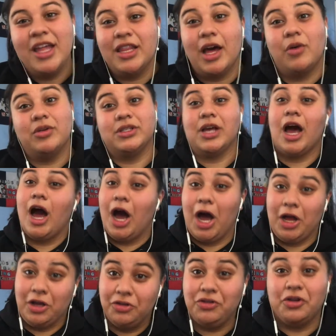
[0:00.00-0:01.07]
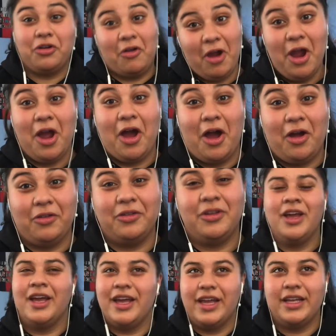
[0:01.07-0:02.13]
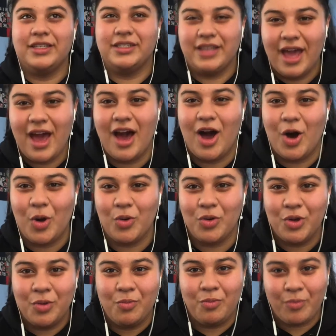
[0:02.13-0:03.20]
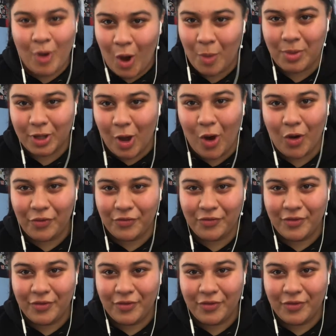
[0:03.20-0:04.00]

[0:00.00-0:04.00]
that was underground is now popping off.